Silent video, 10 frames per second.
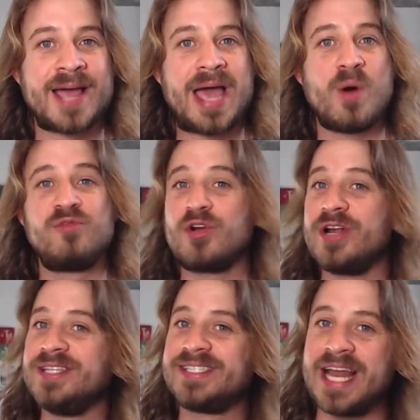However,
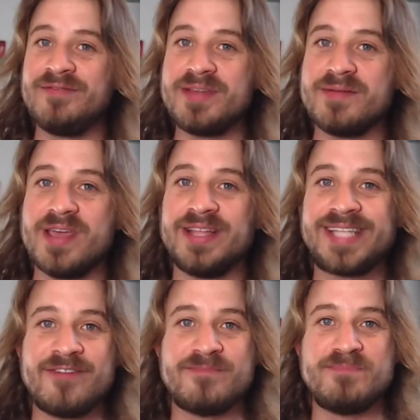instead
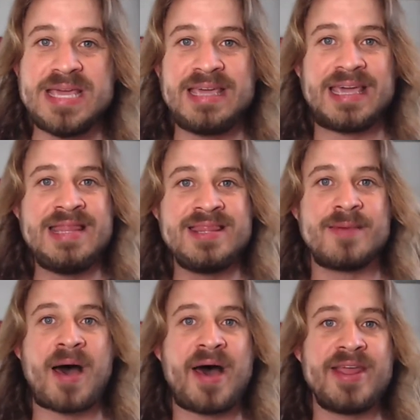of being in the
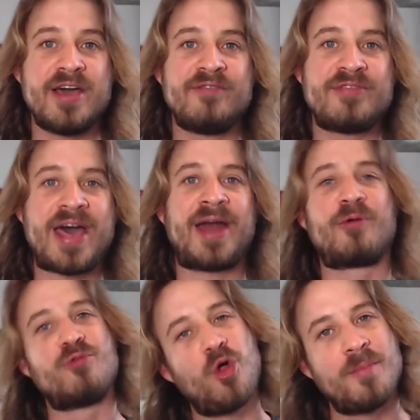body of that
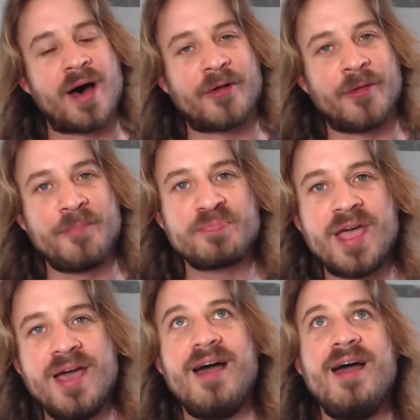role model,
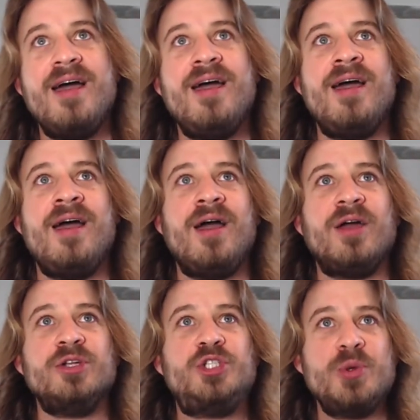
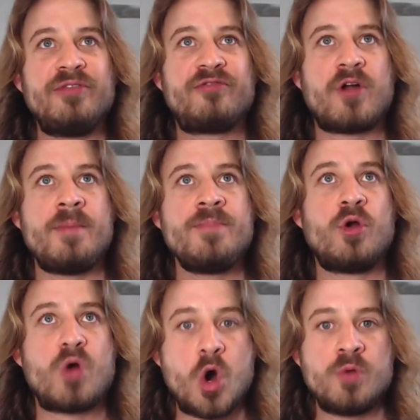do it from
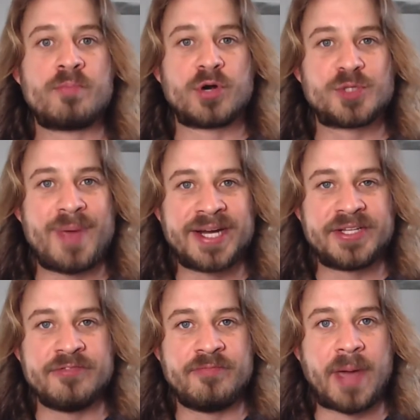your own
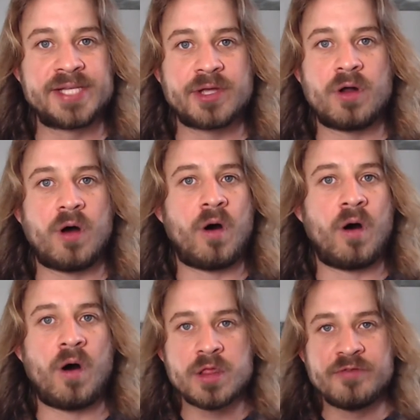perspective based on
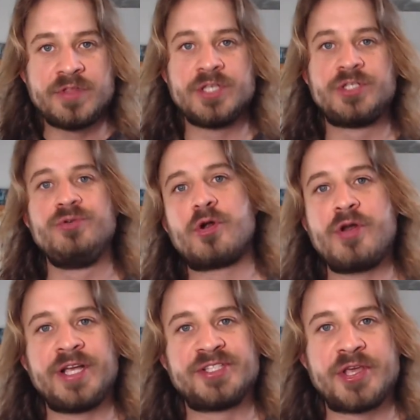all of these new
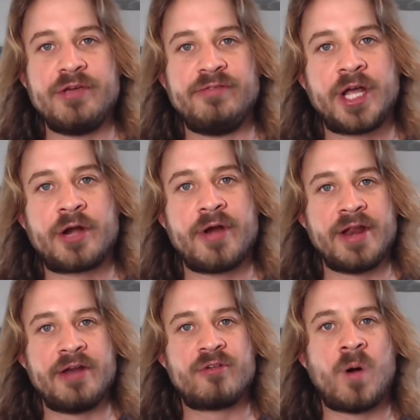learnings that you've
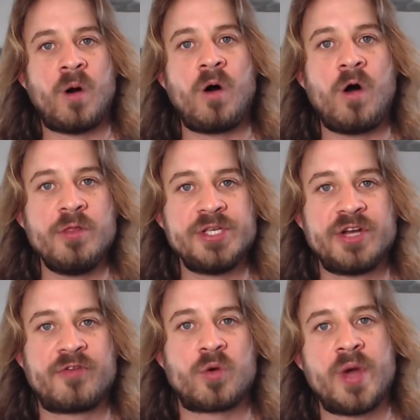generated from all these
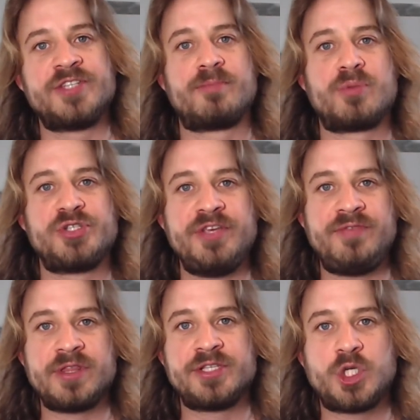different ways of perceiving
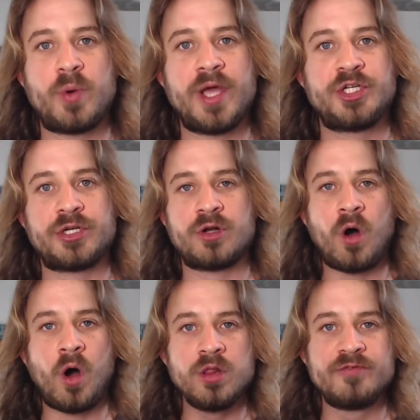the situation,
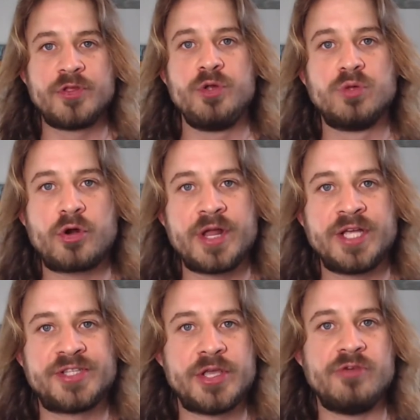all of the new
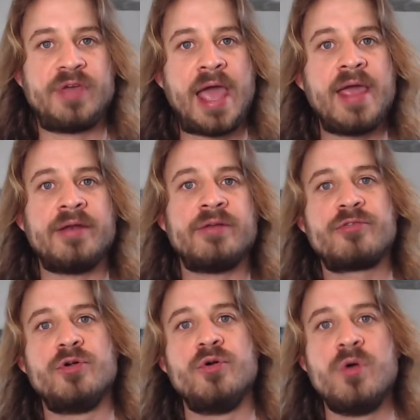learnings that you've gained
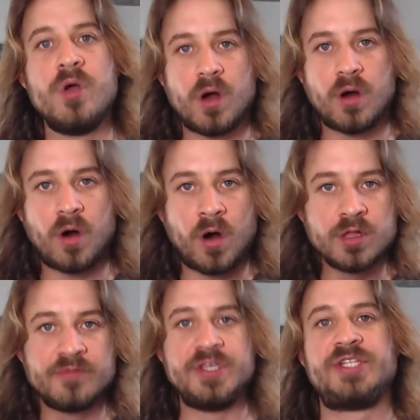through all
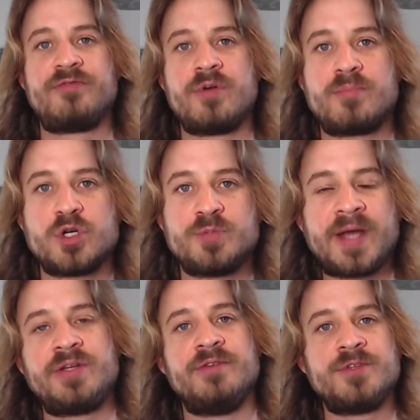of these different
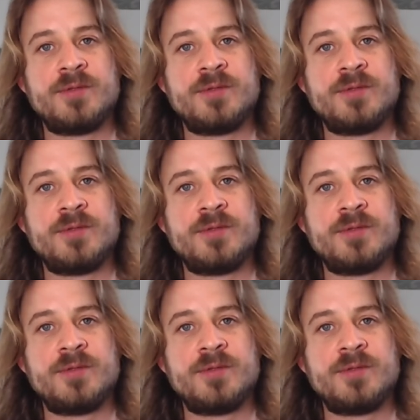perspectives.